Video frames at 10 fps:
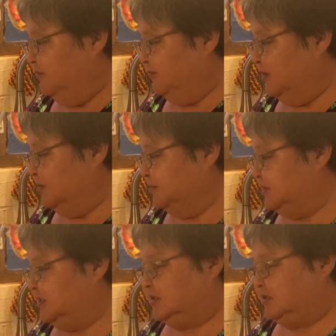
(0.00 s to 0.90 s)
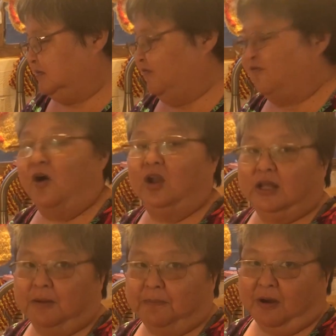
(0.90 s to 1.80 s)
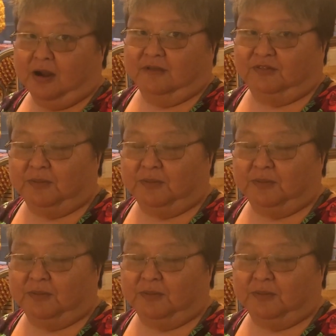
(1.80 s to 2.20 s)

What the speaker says: from falling apart. If